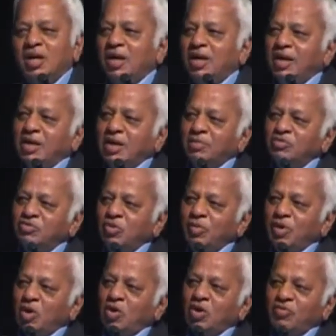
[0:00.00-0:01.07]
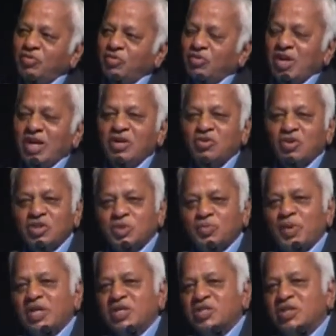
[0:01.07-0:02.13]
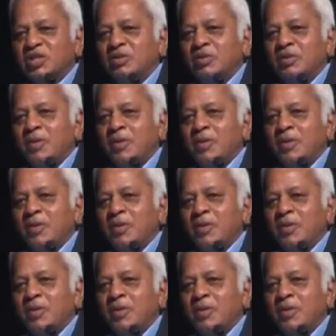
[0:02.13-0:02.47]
It comes from a lot of introspection.